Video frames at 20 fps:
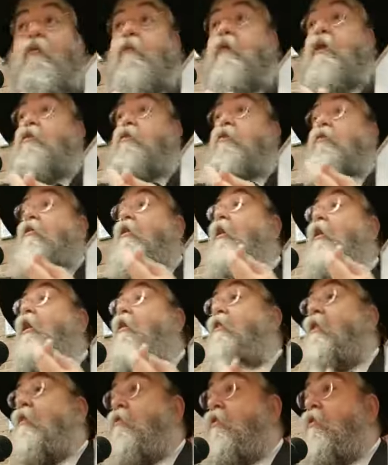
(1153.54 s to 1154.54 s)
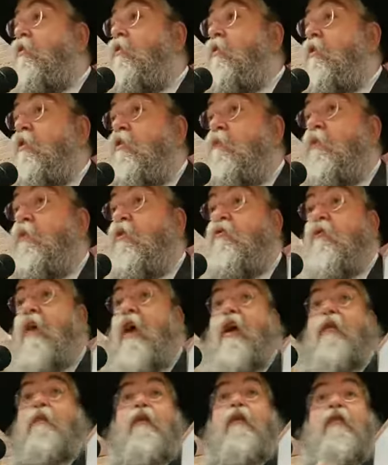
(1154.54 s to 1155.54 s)
We do zechiras yitzias
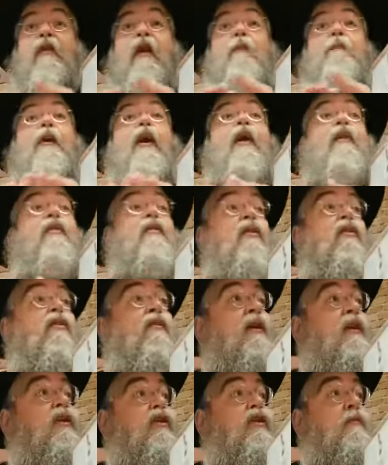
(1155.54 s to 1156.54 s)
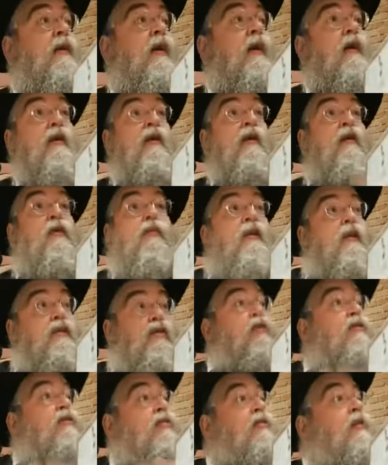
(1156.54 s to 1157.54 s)
mitzrayim. We say parts of Kriya Shema. We
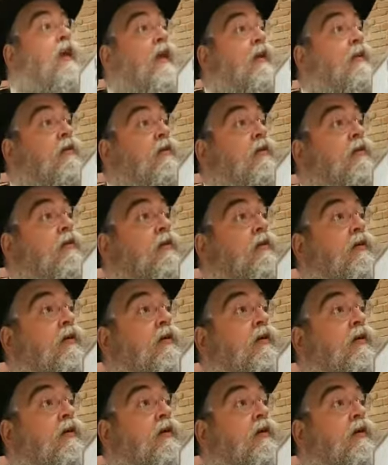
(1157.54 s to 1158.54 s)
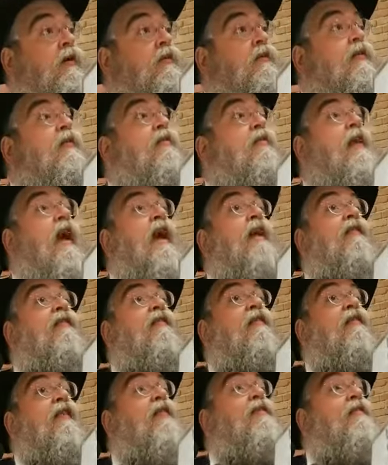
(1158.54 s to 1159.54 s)
do things. To say
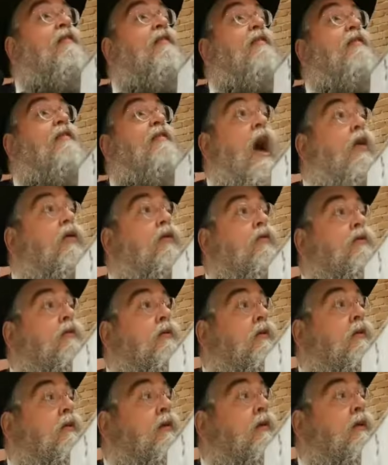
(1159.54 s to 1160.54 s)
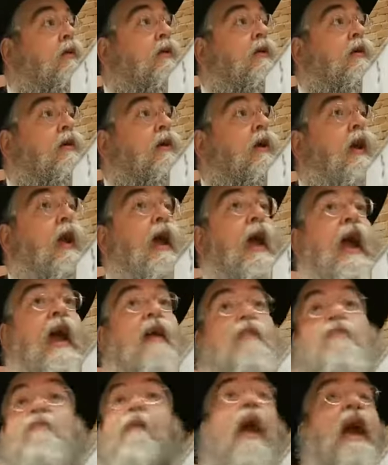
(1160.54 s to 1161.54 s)
sit down
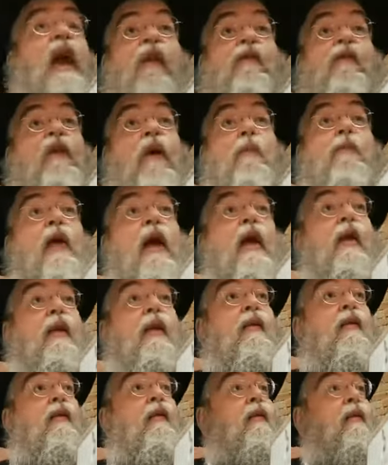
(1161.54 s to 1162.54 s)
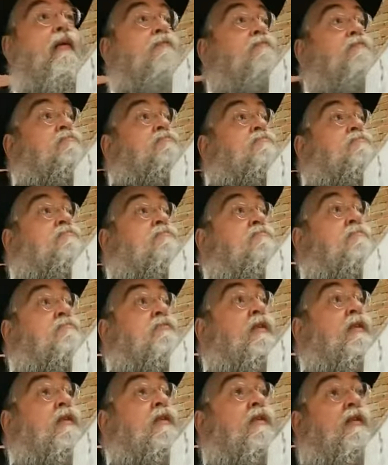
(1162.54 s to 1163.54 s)
and make a farbrengen,
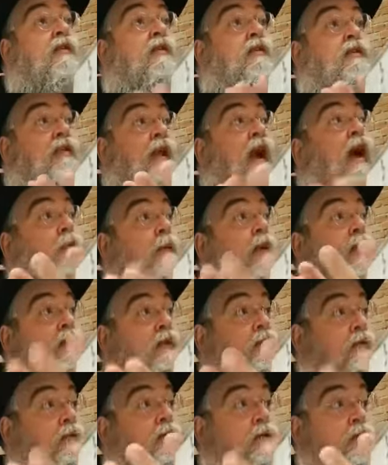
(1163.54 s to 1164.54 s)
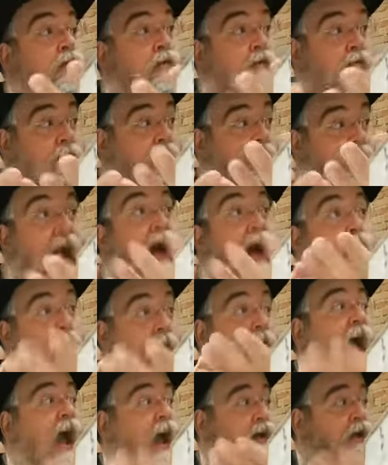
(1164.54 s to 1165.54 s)
tell me, tell
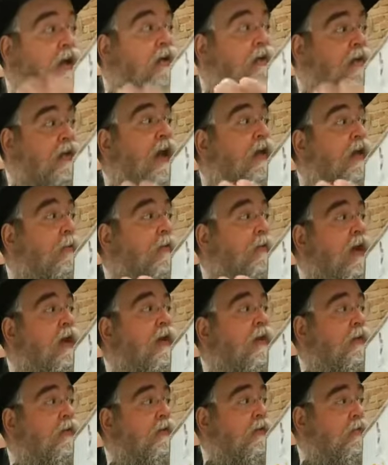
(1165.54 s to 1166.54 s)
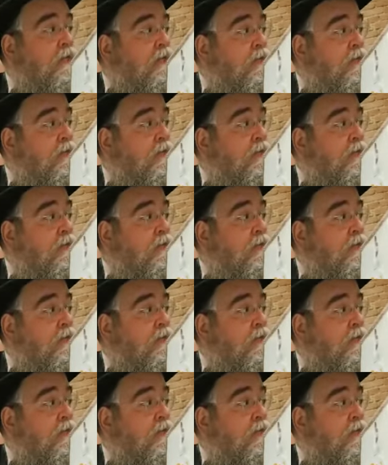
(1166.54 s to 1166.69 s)
me how do you celebrate it?